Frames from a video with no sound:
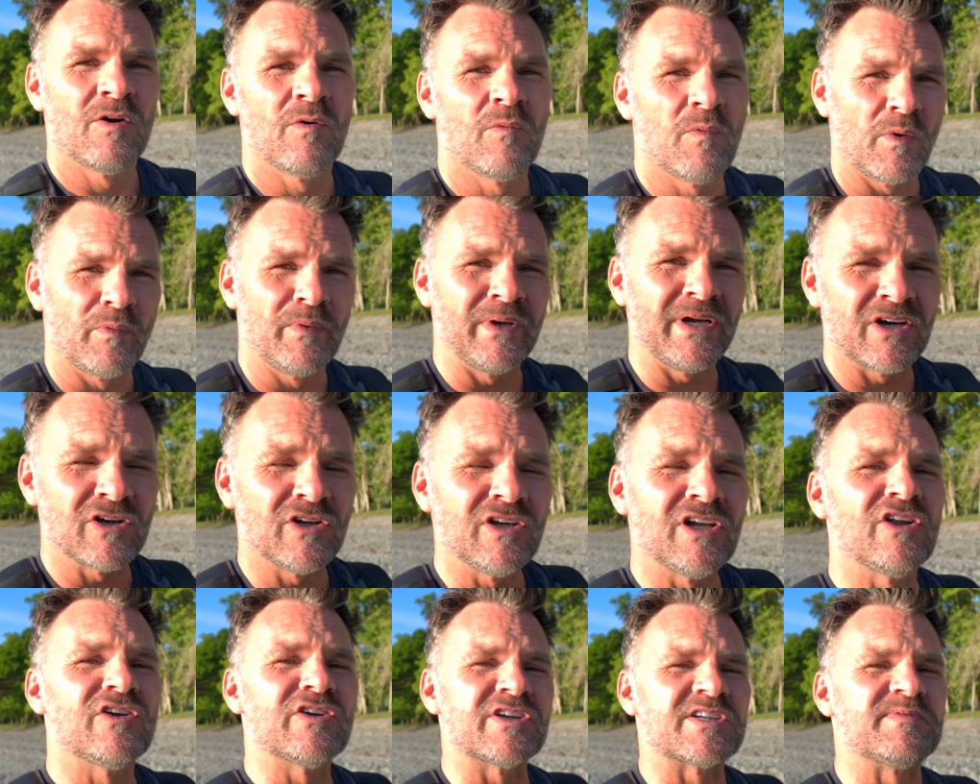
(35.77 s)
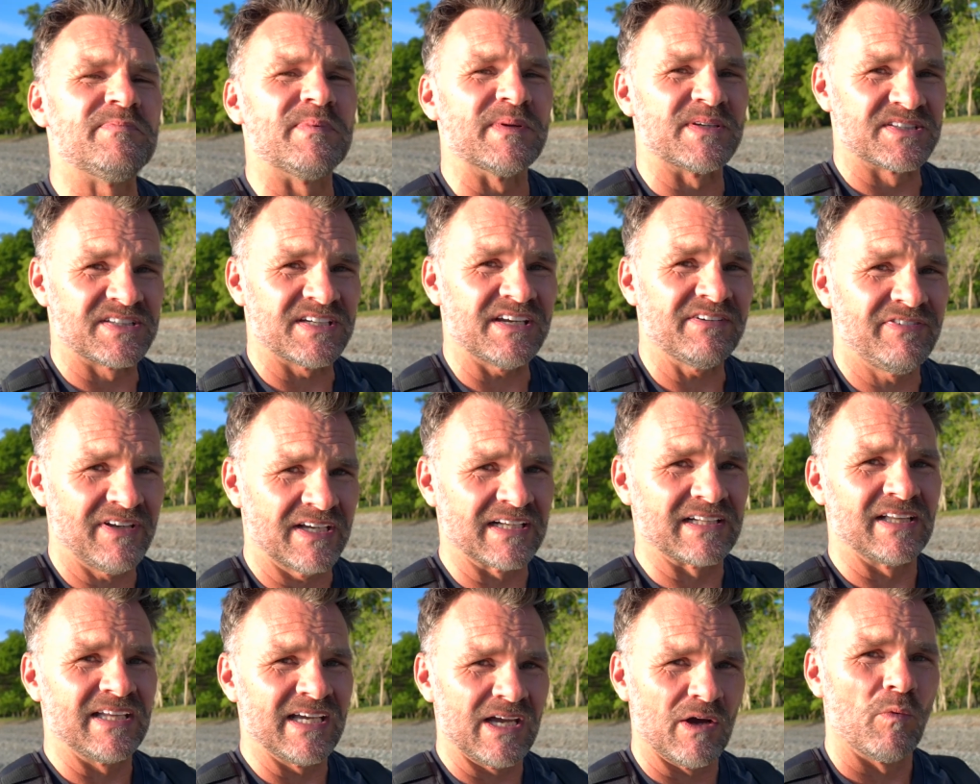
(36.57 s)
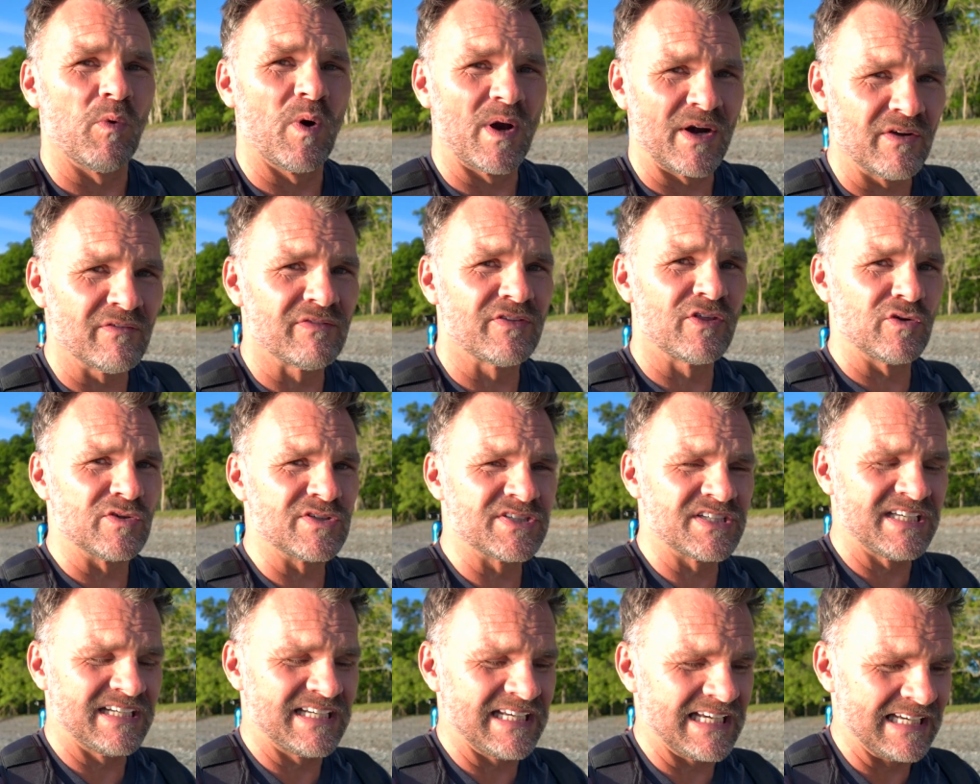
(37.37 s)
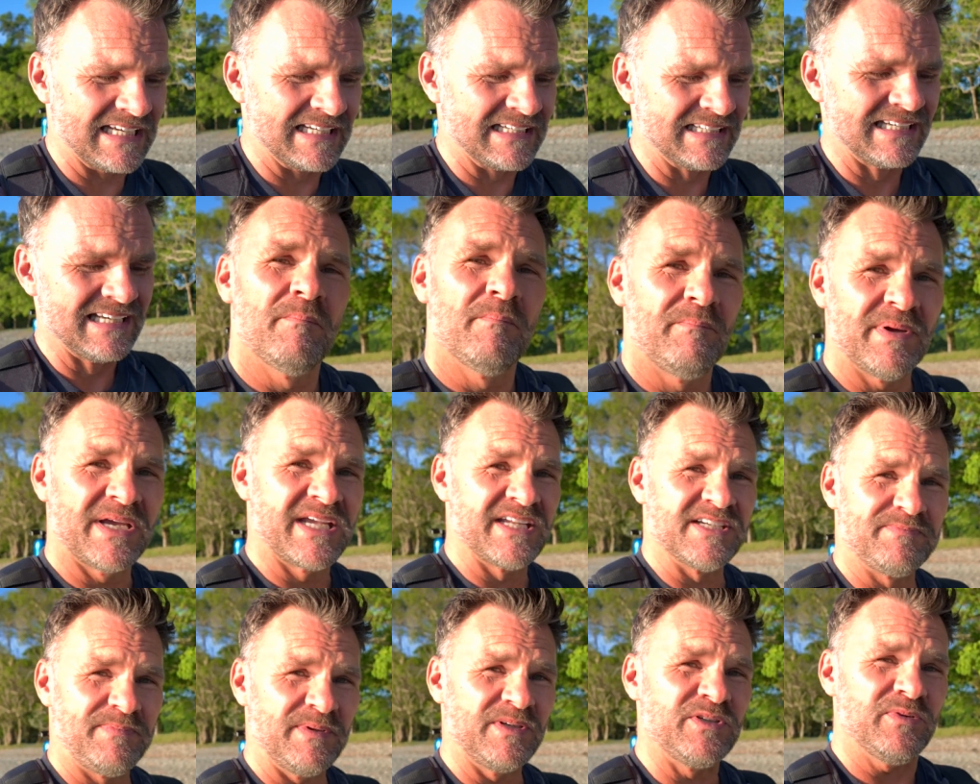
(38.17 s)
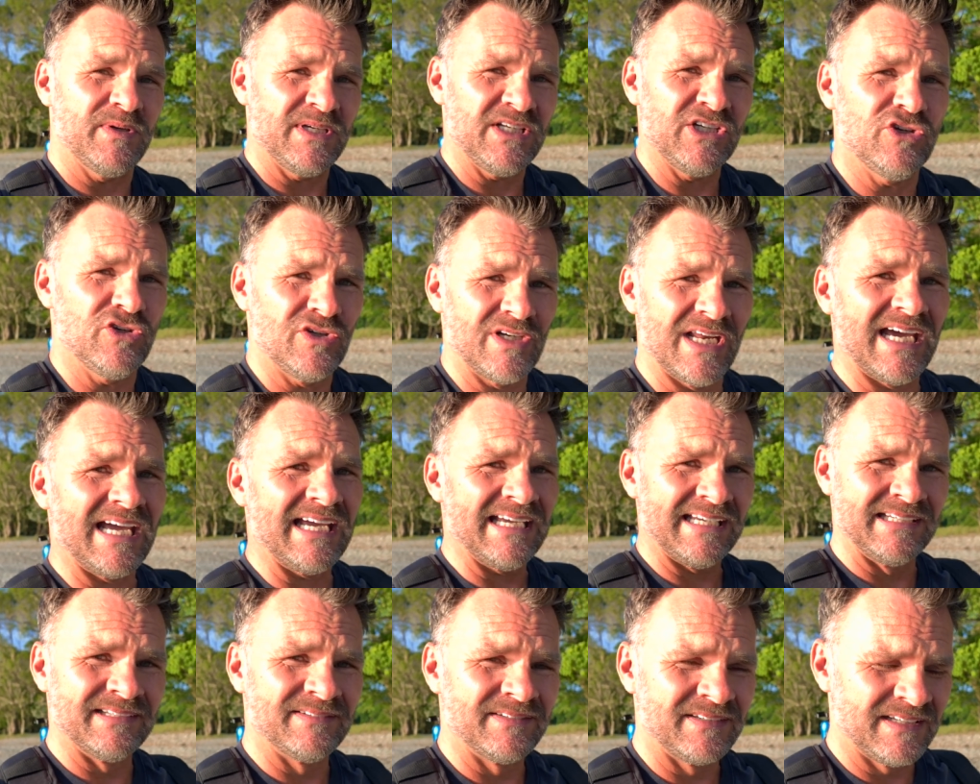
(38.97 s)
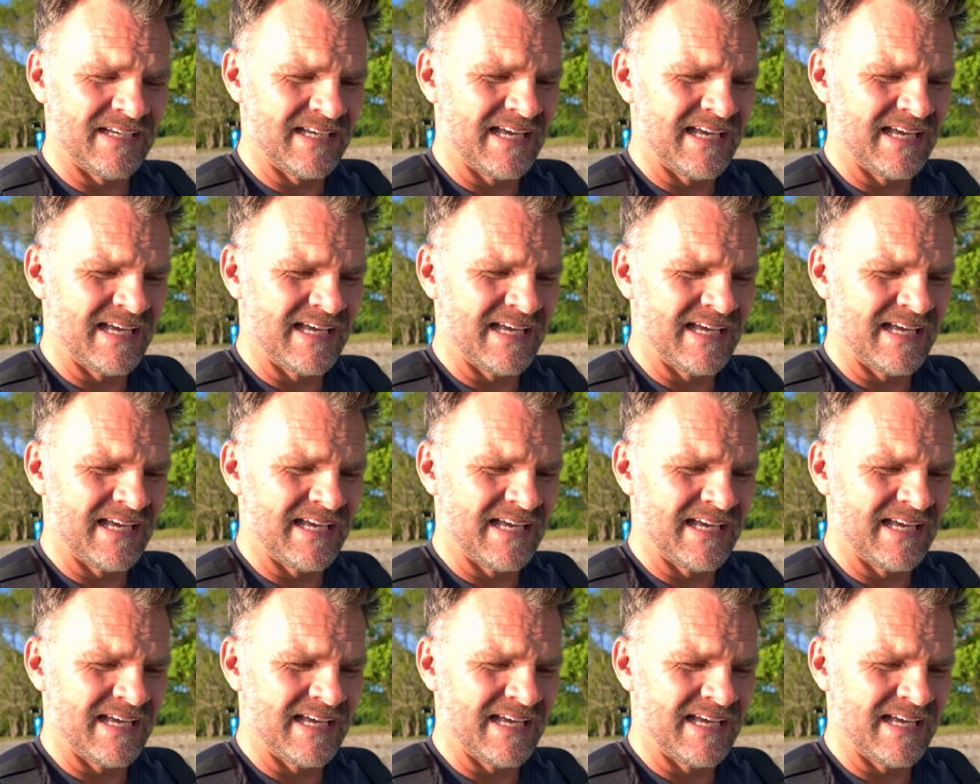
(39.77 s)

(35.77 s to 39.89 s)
Well, we're going to look specifically at one of those today, because between you and I,